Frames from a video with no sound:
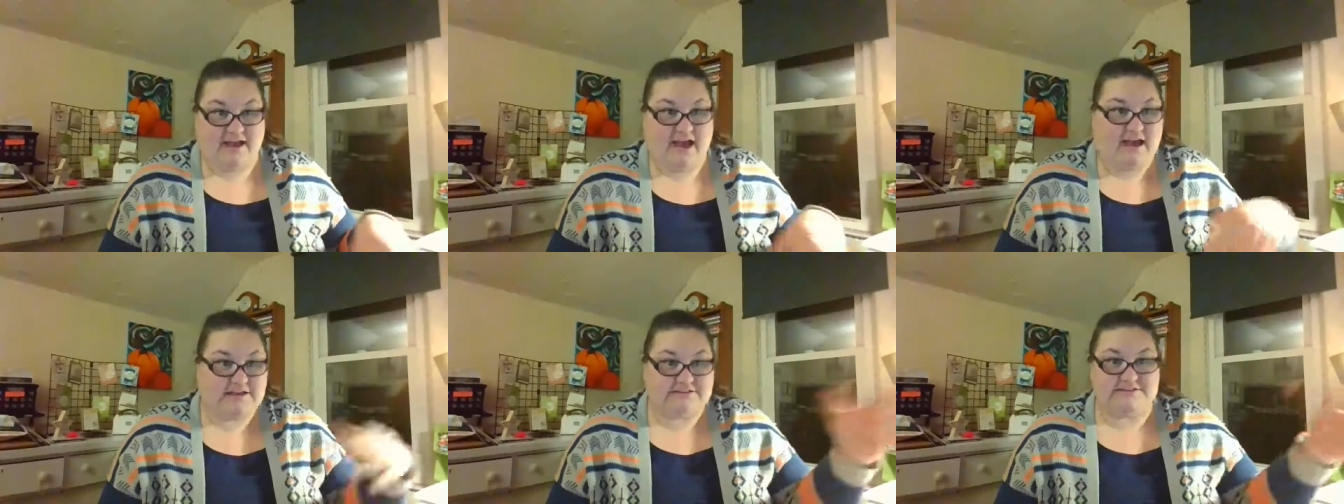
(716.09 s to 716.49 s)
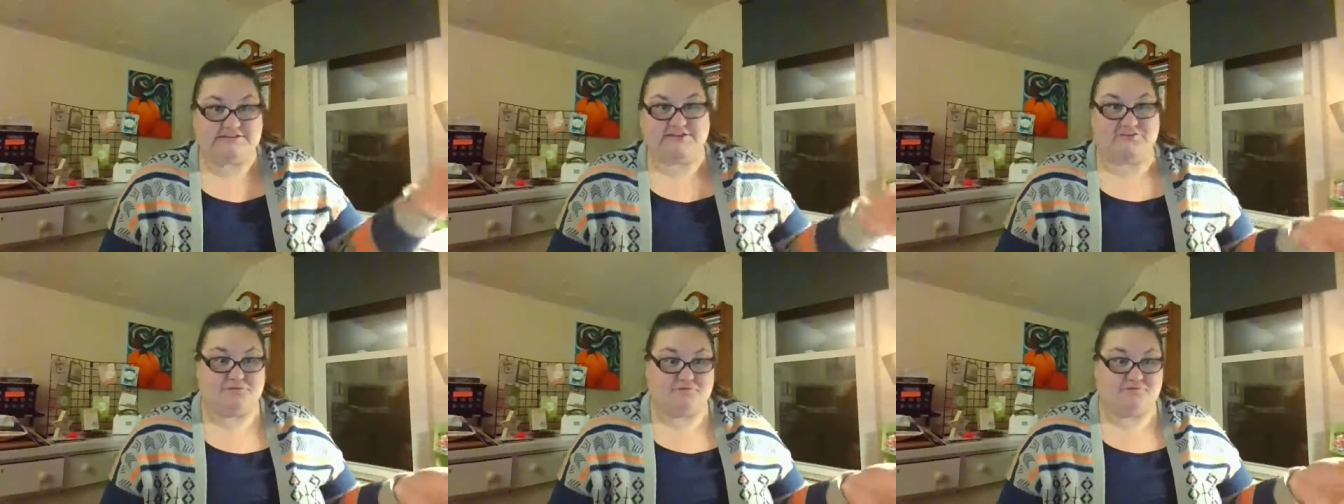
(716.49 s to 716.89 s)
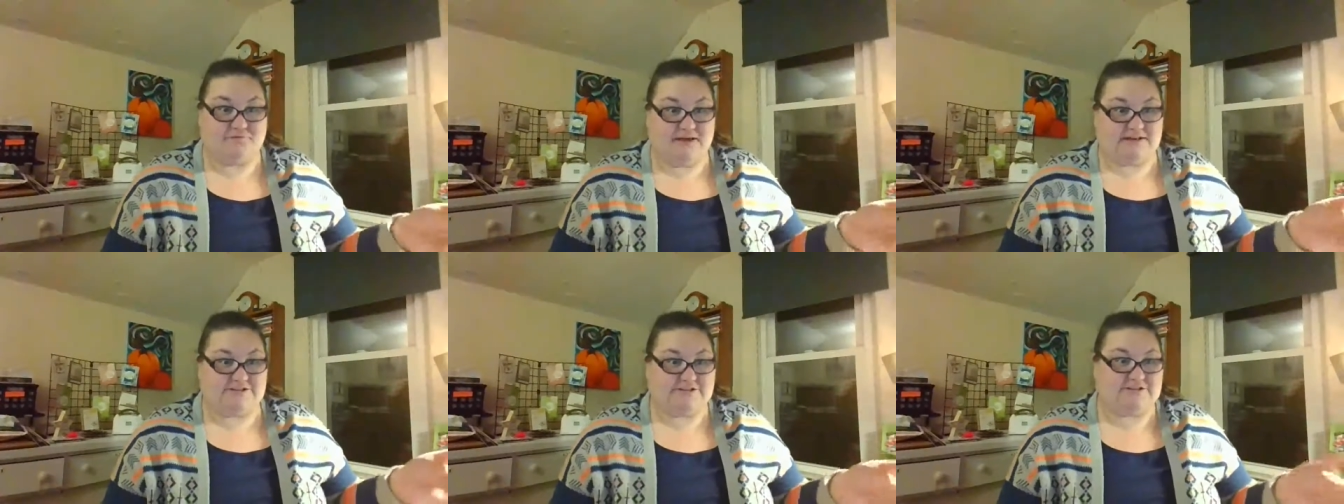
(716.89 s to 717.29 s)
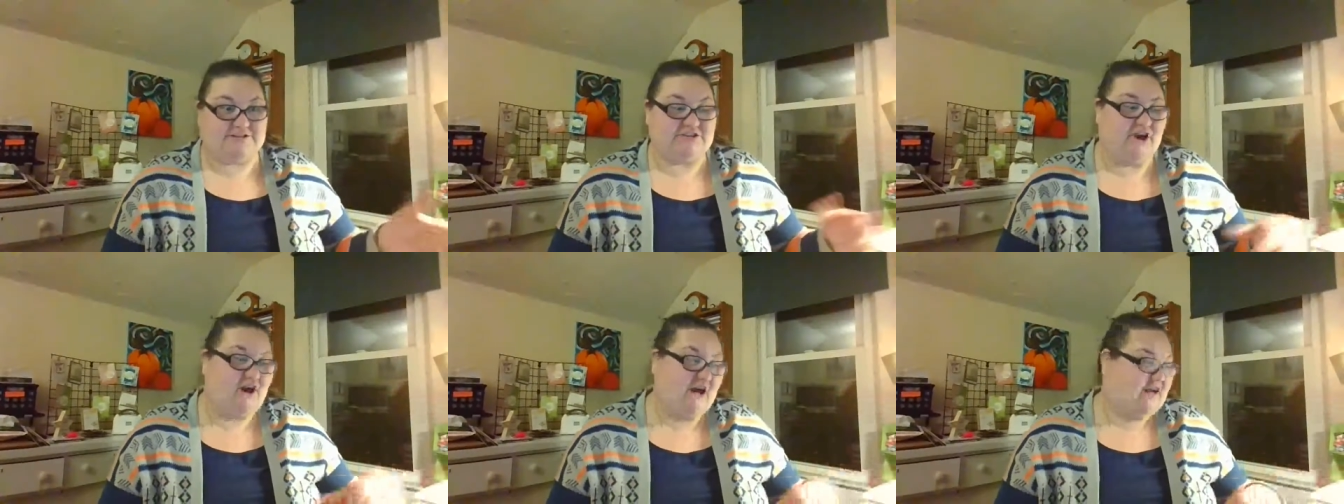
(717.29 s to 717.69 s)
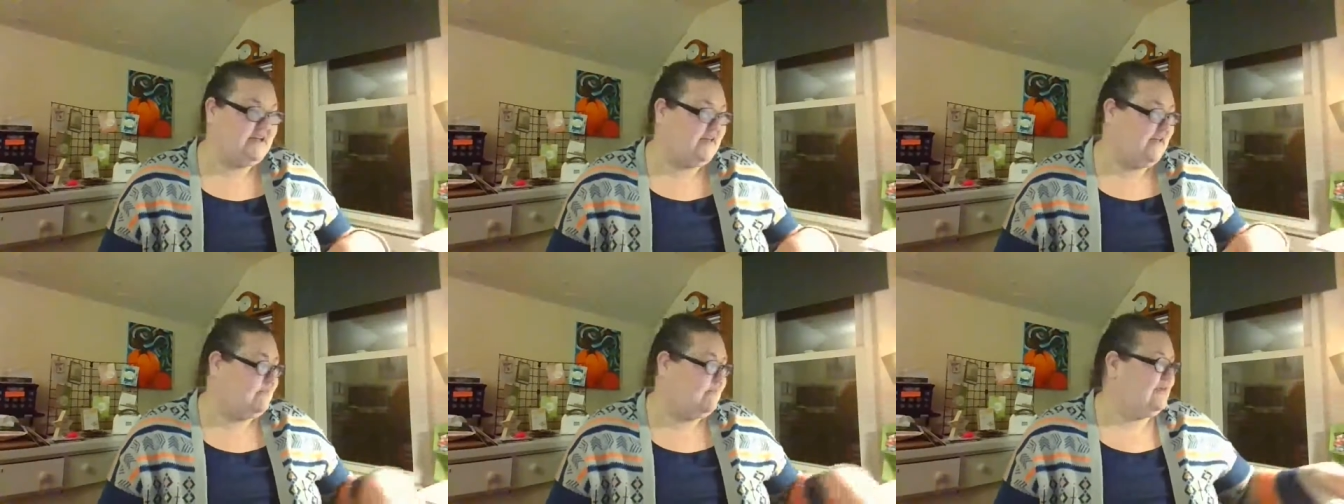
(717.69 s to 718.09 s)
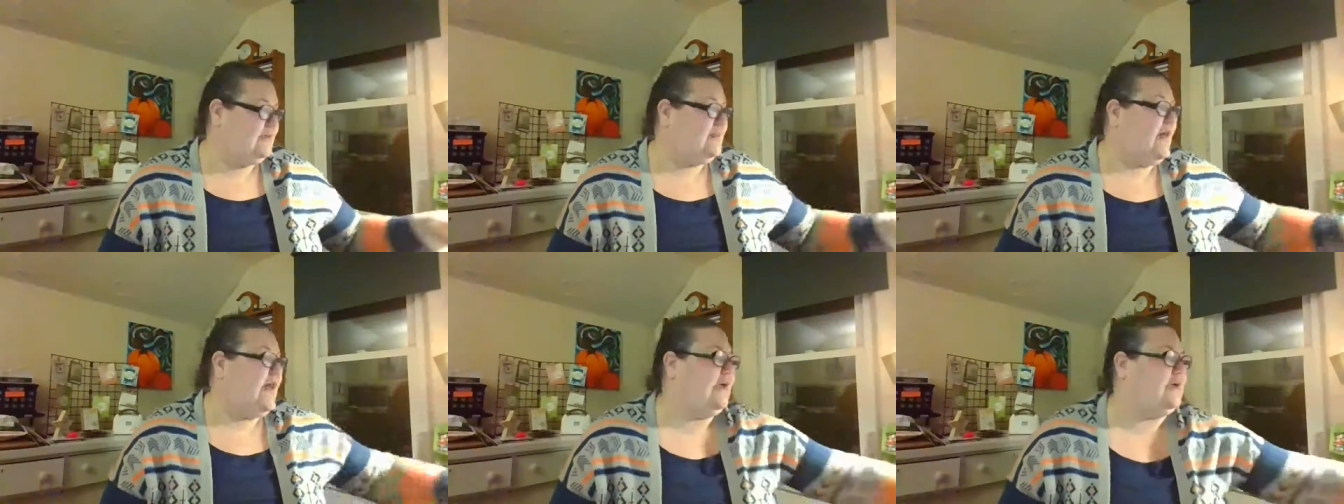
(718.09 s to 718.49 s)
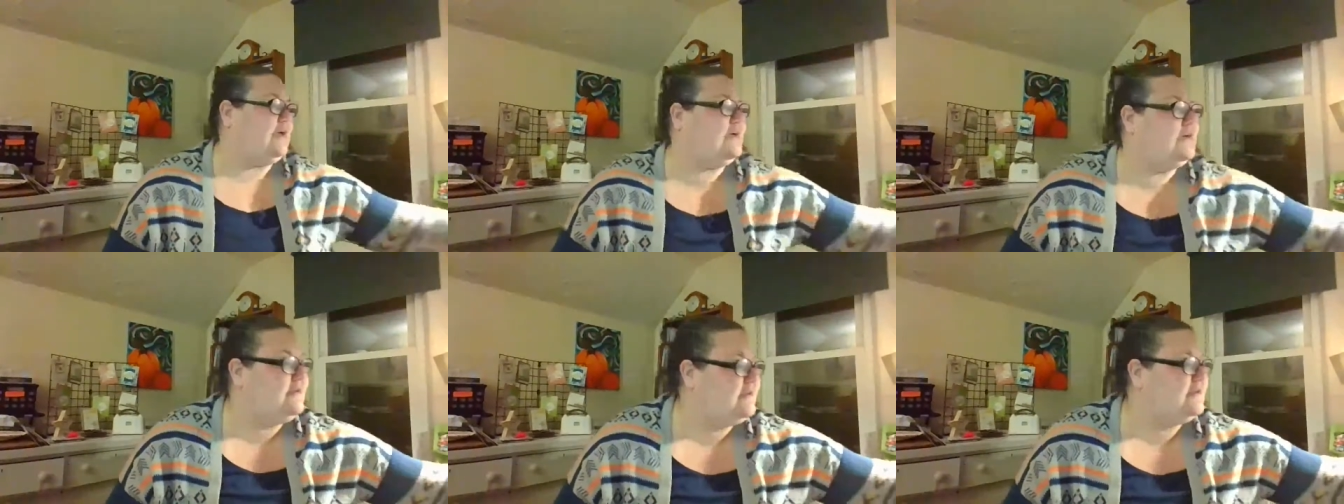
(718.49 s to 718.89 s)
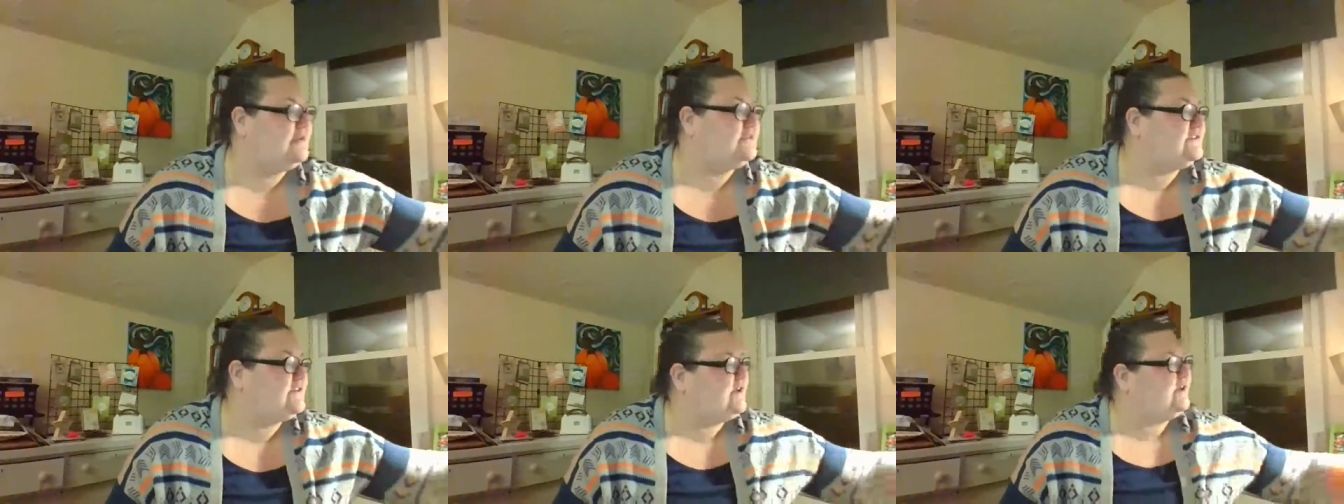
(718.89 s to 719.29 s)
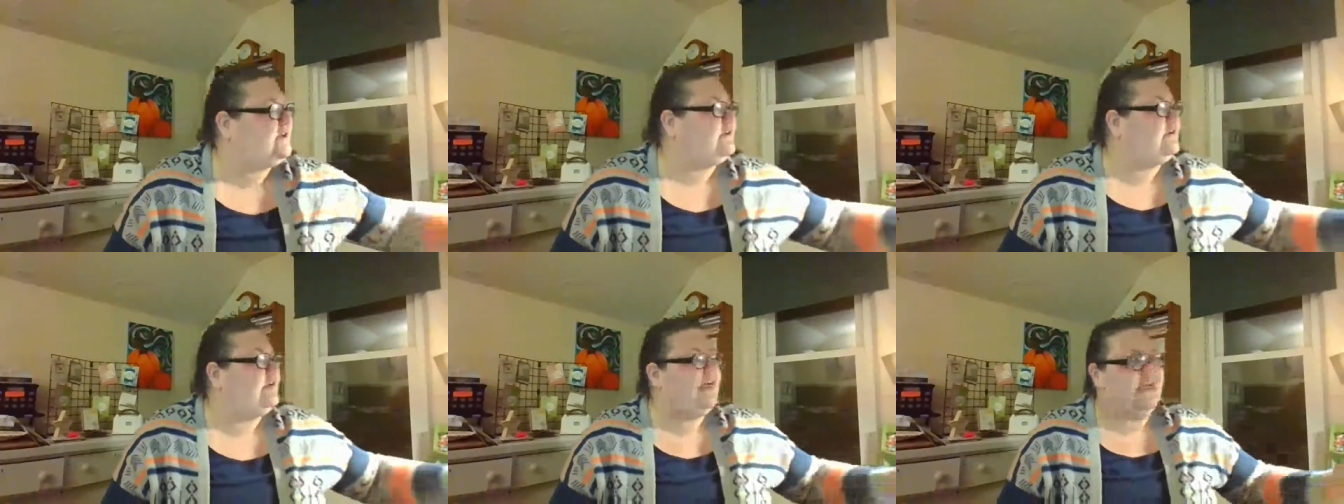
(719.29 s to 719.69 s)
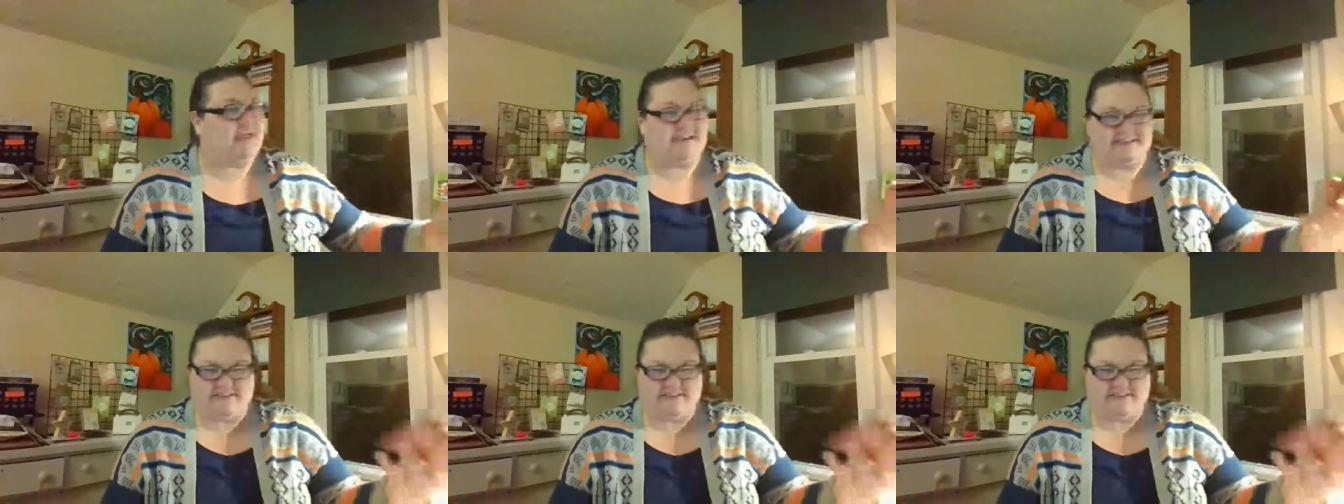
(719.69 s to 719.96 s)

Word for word: on Zoom and just talk and be like, so, hey,